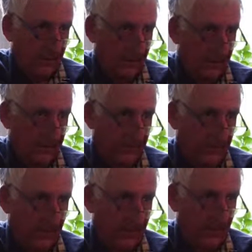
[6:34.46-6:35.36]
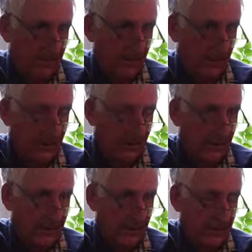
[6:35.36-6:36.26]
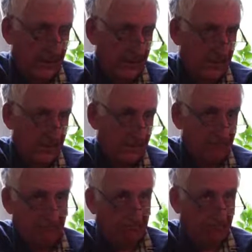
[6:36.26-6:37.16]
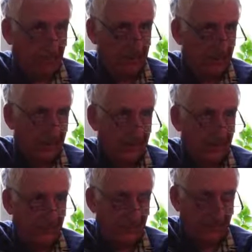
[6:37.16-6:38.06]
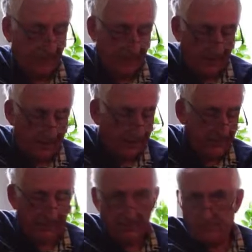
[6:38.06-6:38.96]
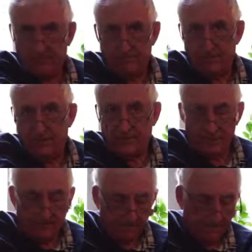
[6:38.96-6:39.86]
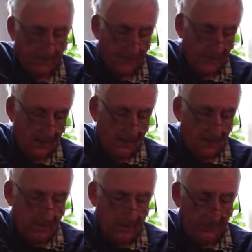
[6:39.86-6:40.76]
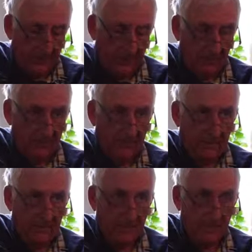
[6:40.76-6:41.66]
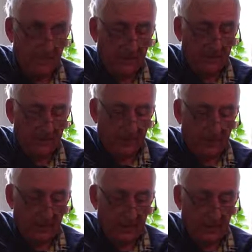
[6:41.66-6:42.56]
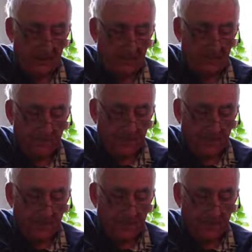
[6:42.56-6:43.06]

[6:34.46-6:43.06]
an assembly member and is, I think, is the chief finance minister. So he would remember this very clearly.